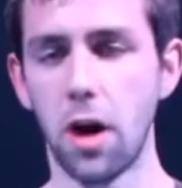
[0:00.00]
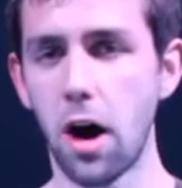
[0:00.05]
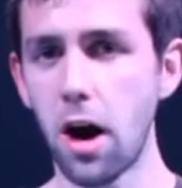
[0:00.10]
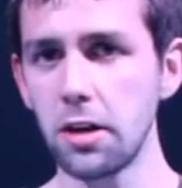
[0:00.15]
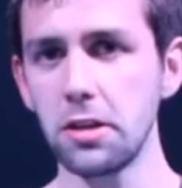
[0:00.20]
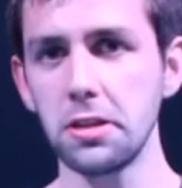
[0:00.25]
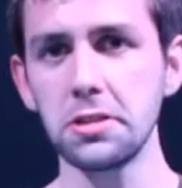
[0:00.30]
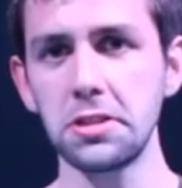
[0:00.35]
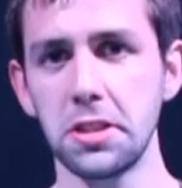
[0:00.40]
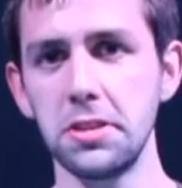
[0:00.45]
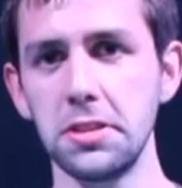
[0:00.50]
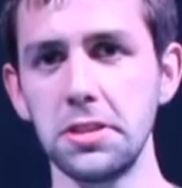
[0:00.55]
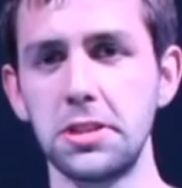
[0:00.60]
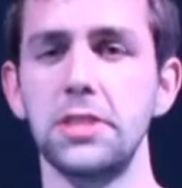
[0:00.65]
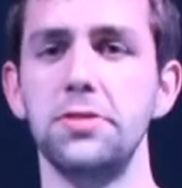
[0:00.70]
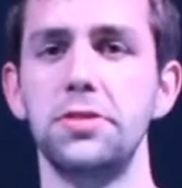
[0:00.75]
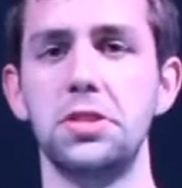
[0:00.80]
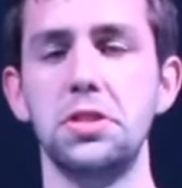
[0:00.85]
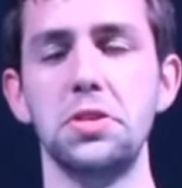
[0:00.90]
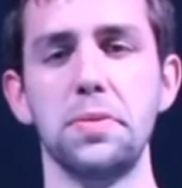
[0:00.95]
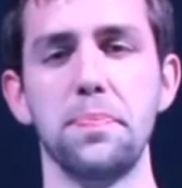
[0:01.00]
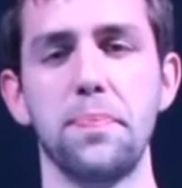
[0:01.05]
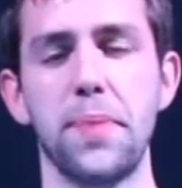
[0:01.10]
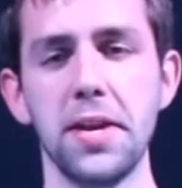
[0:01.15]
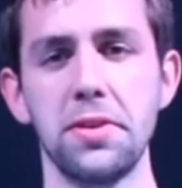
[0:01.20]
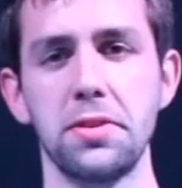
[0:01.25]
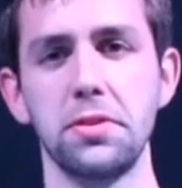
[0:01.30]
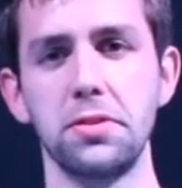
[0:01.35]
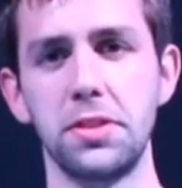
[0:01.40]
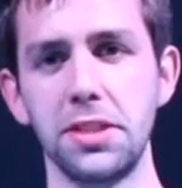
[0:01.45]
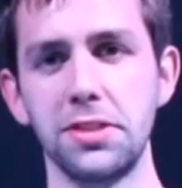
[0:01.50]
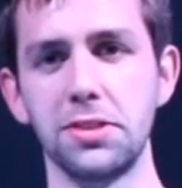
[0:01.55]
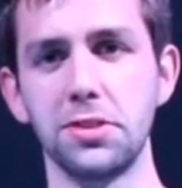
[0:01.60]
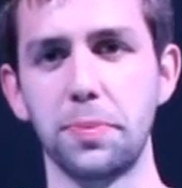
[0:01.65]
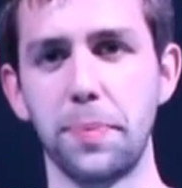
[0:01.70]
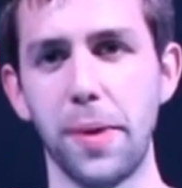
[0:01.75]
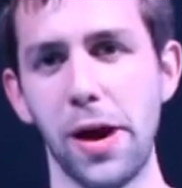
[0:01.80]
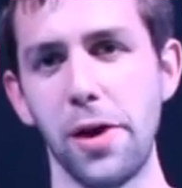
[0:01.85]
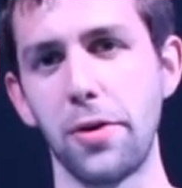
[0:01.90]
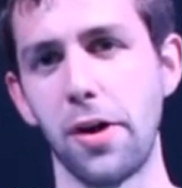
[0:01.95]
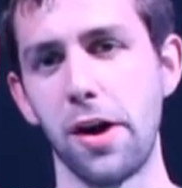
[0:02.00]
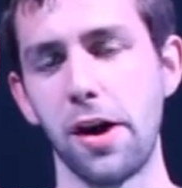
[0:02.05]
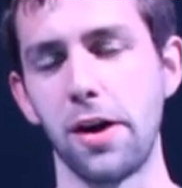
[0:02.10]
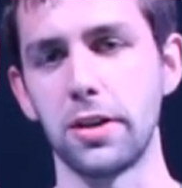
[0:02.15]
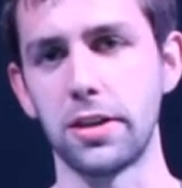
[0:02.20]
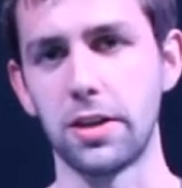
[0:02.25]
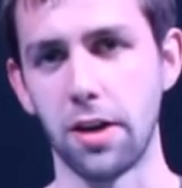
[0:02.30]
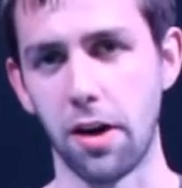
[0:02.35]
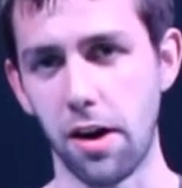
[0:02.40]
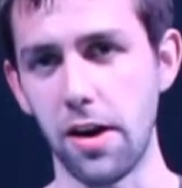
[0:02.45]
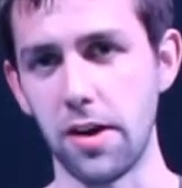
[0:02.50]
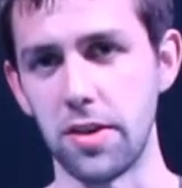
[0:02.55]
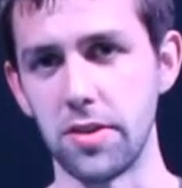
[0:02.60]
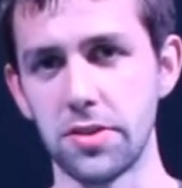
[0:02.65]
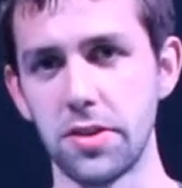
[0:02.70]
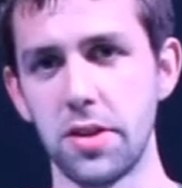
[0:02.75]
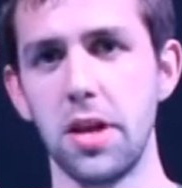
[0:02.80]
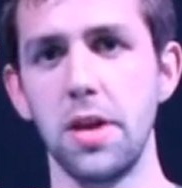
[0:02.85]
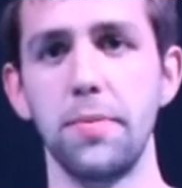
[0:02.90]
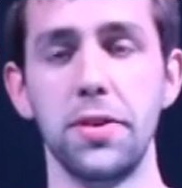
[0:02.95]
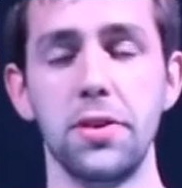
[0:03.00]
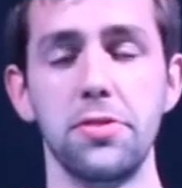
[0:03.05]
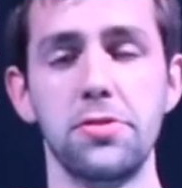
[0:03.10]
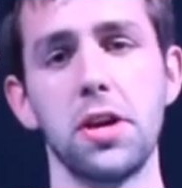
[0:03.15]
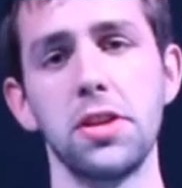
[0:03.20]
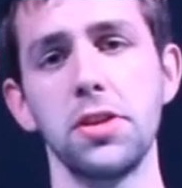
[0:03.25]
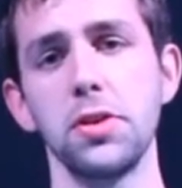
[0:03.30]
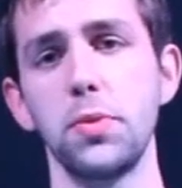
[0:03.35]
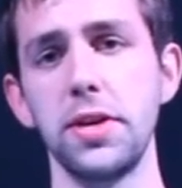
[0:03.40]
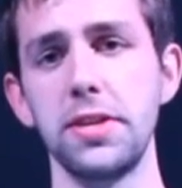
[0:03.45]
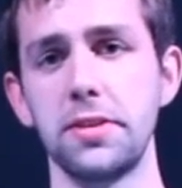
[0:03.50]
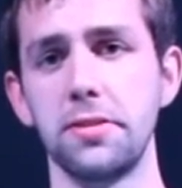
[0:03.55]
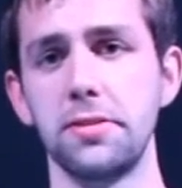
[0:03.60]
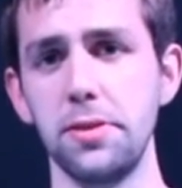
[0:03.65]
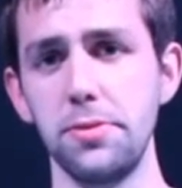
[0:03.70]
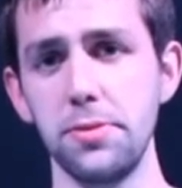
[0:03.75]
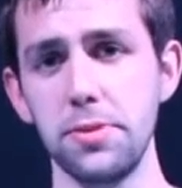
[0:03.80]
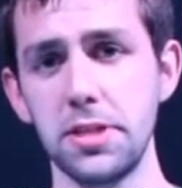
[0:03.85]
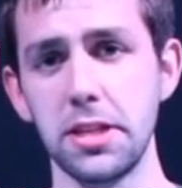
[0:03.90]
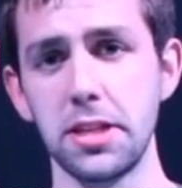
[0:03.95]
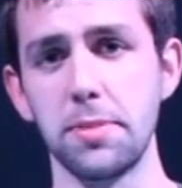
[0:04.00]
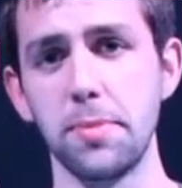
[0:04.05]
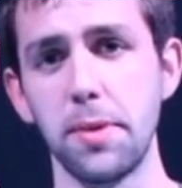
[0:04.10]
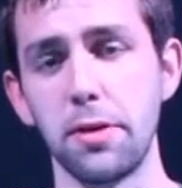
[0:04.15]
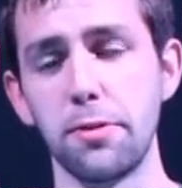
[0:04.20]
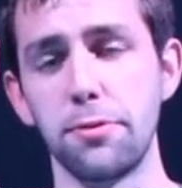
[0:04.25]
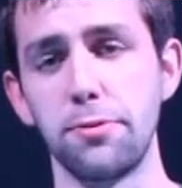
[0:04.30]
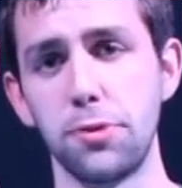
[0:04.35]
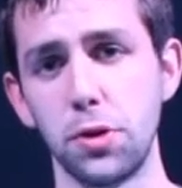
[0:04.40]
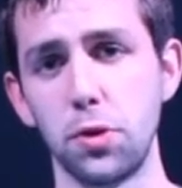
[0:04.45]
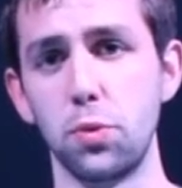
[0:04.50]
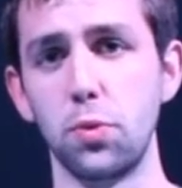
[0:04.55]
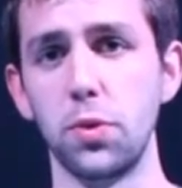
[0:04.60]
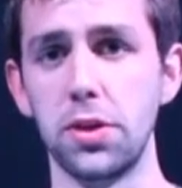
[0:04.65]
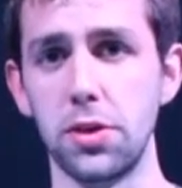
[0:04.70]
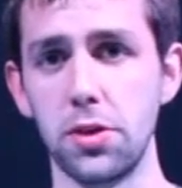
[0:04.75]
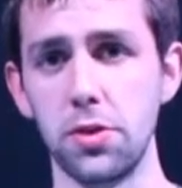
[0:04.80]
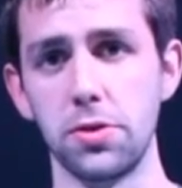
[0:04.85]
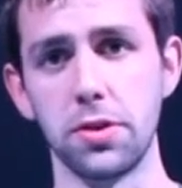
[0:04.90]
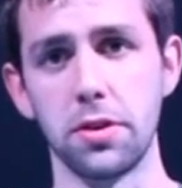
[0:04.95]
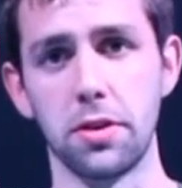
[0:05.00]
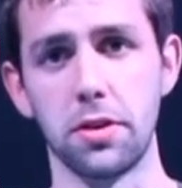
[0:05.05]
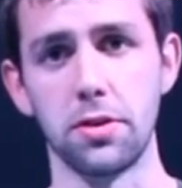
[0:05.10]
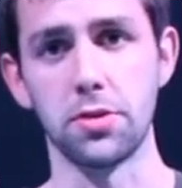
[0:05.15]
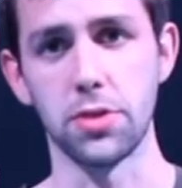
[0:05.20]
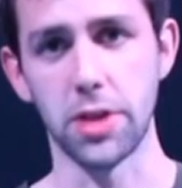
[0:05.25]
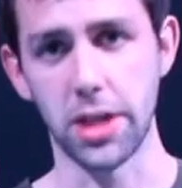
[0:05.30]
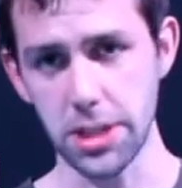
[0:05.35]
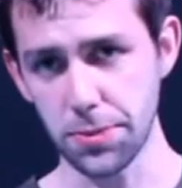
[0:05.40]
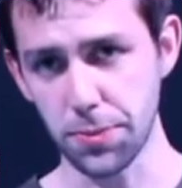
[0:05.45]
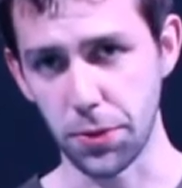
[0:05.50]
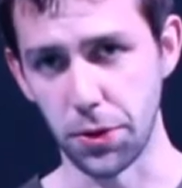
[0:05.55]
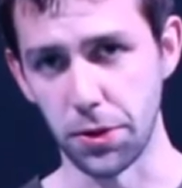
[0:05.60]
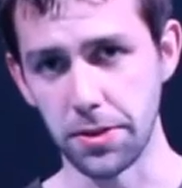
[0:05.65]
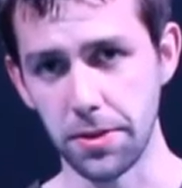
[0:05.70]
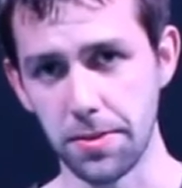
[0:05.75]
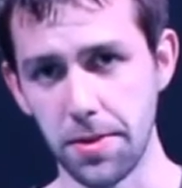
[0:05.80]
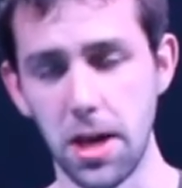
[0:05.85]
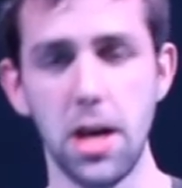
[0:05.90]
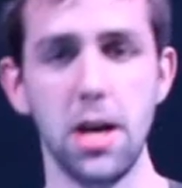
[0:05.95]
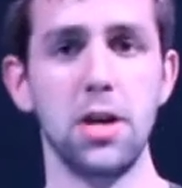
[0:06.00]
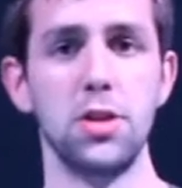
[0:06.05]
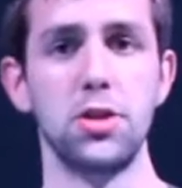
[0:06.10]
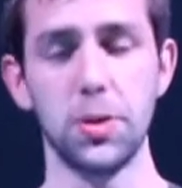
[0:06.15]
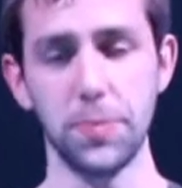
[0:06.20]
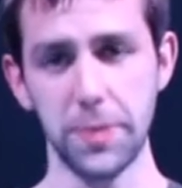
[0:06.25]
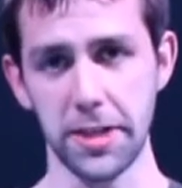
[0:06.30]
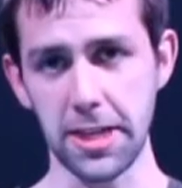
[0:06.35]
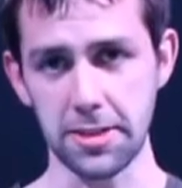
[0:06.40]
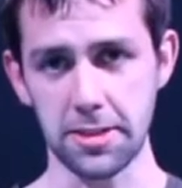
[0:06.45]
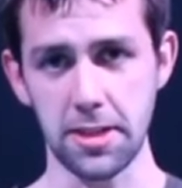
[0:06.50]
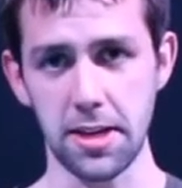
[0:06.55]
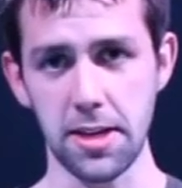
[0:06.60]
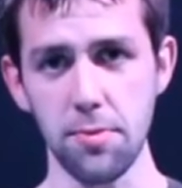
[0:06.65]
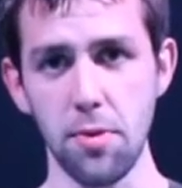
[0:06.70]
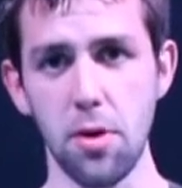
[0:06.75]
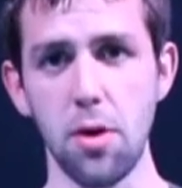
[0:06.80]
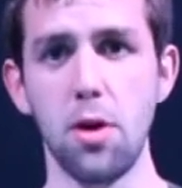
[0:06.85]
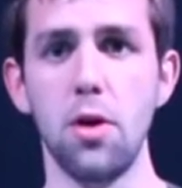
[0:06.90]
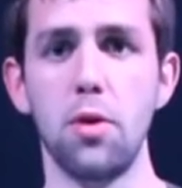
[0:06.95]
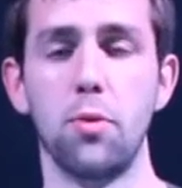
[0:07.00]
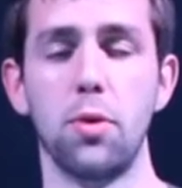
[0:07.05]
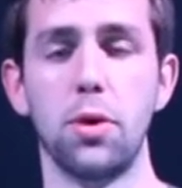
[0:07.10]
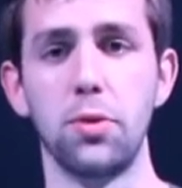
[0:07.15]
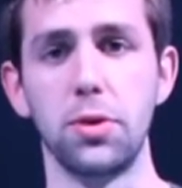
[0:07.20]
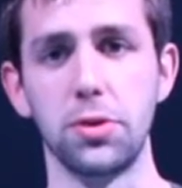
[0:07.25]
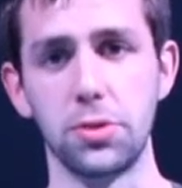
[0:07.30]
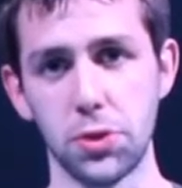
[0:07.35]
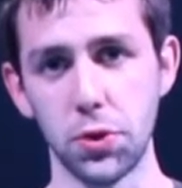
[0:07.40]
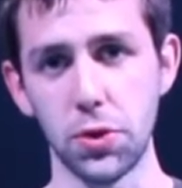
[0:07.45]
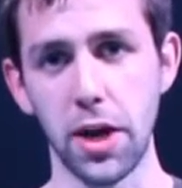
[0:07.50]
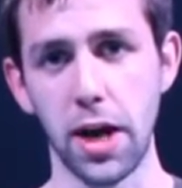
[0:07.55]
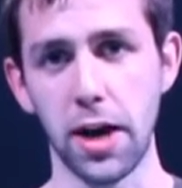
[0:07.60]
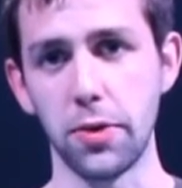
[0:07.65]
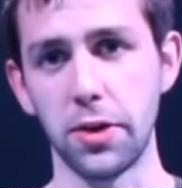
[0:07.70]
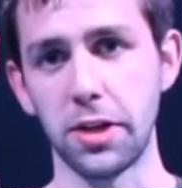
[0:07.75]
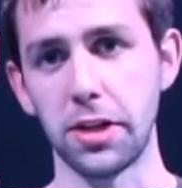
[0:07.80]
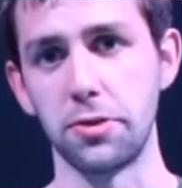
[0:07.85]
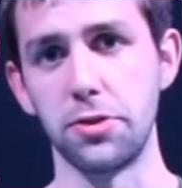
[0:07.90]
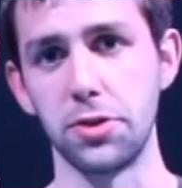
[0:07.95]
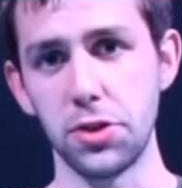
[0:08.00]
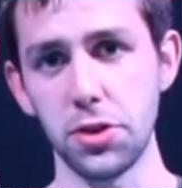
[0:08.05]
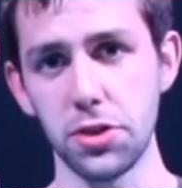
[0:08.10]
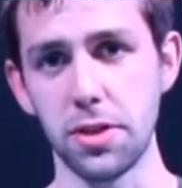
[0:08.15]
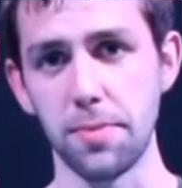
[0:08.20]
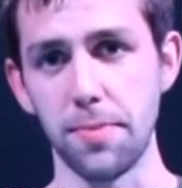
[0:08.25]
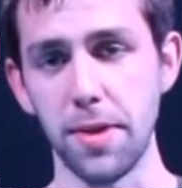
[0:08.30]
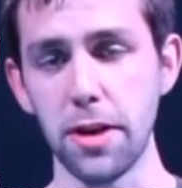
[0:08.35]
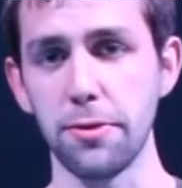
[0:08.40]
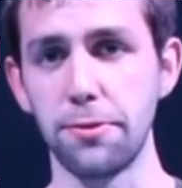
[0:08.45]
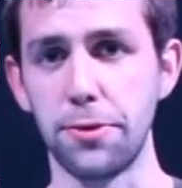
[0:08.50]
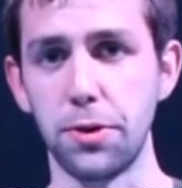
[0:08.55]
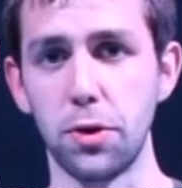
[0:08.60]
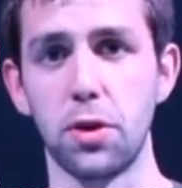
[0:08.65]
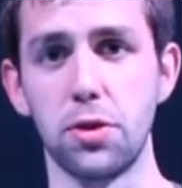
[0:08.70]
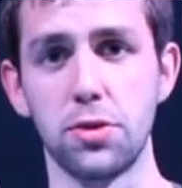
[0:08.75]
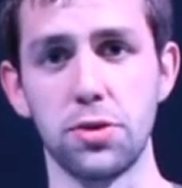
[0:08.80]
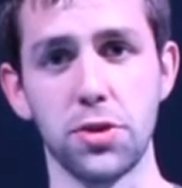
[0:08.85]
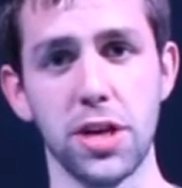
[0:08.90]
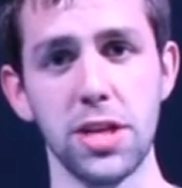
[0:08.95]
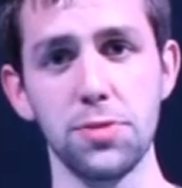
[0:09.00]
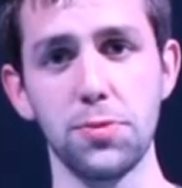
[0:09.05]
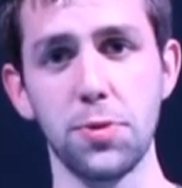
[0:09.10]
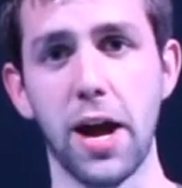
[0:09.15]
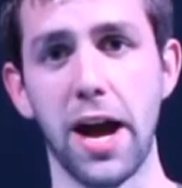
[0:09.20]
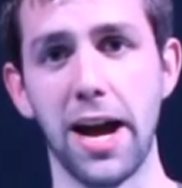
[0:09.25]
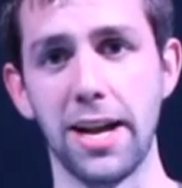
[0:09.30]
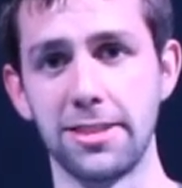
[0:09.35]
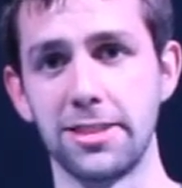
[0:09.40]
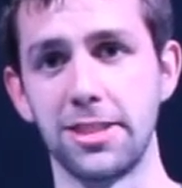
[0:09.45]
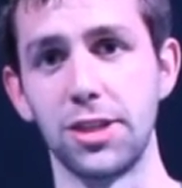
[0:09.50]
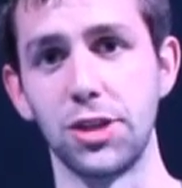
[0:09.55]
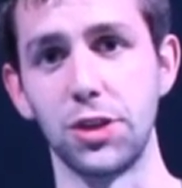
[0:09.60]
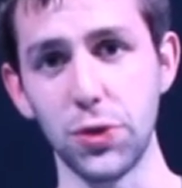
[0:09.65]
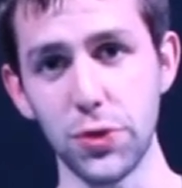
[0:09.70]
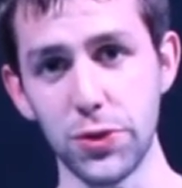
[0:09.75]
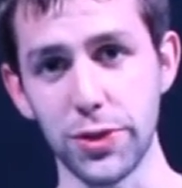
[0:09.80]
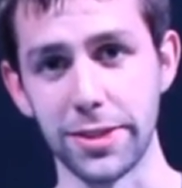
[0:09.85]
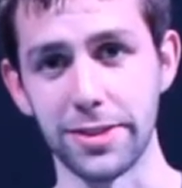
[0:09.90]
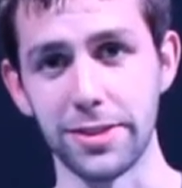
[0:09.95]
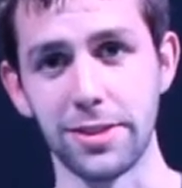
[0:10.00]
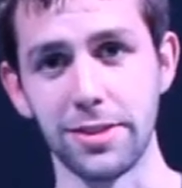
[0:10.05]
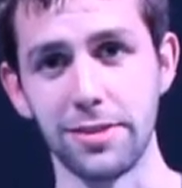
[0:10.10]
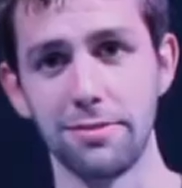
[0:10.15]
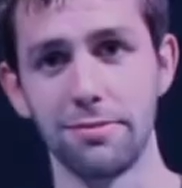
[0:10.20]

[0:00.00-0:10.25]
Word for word: are alternatives to using petrol and diesel to power our cars, but there's other ways of limiting the amount of fuel we use in our transport. Join me next time where we'll show you how you can reduce the amount of fuel our transport actually uses.